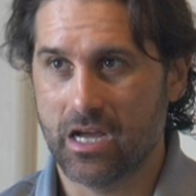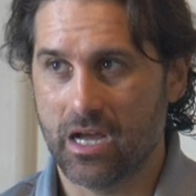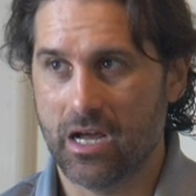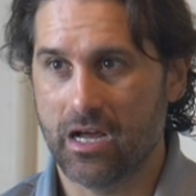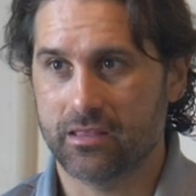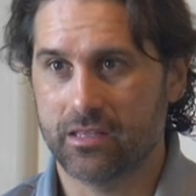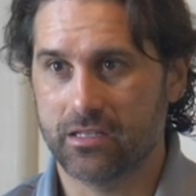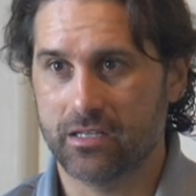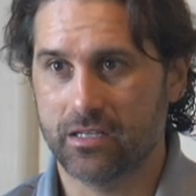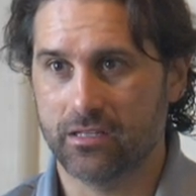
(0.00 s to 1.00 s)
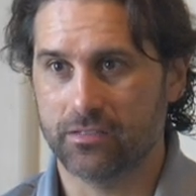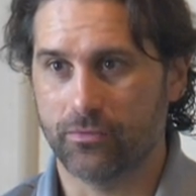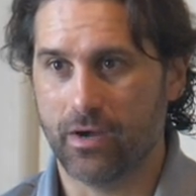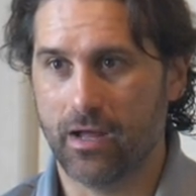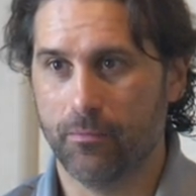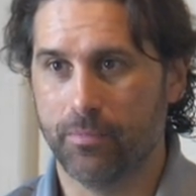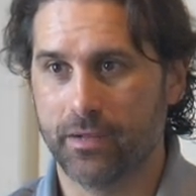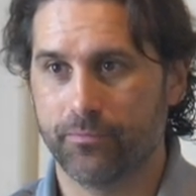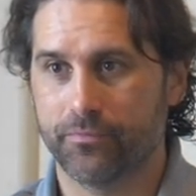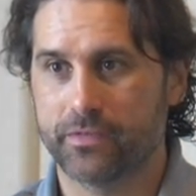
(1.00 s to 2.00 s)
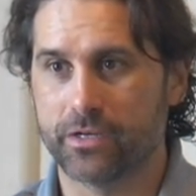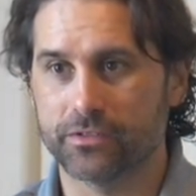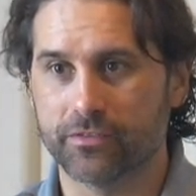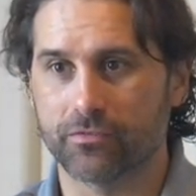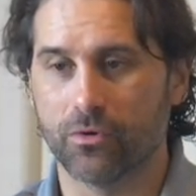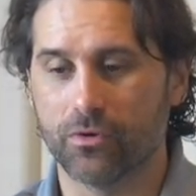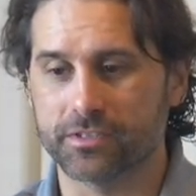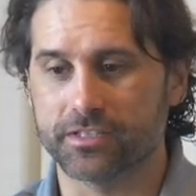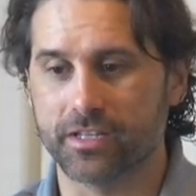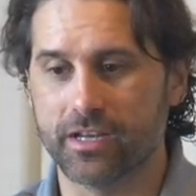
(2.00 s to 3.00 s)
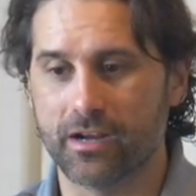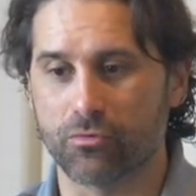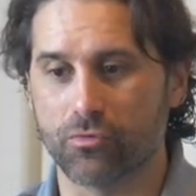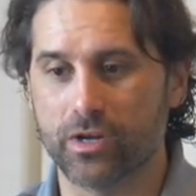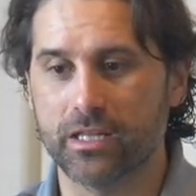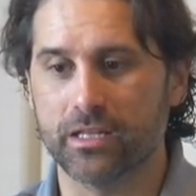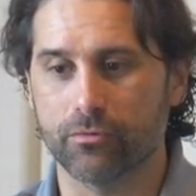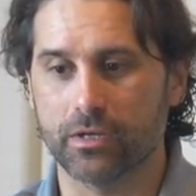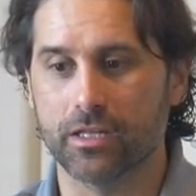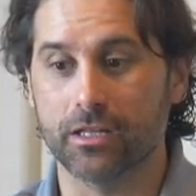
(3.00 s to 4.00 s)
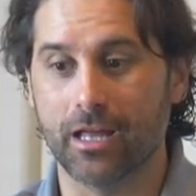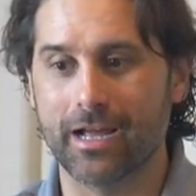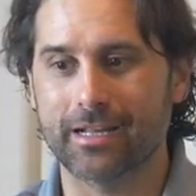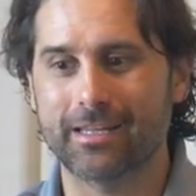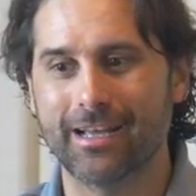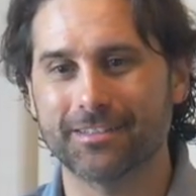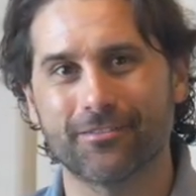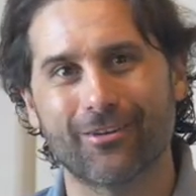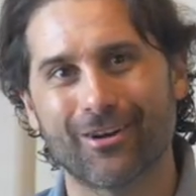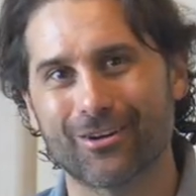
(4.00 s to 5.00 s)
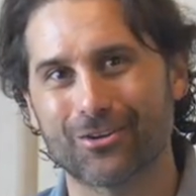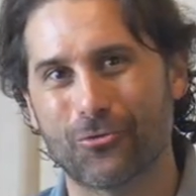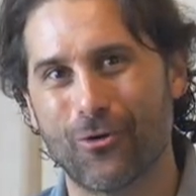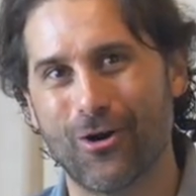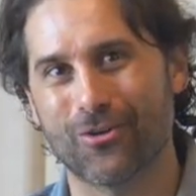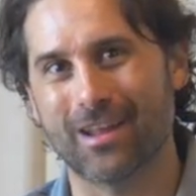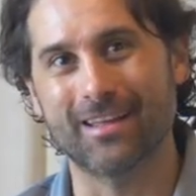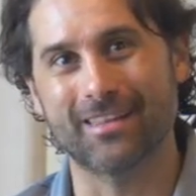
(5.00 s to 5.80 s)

that did it as well. But Joseph Goldstein, I really, really like. He has a very good quote, and I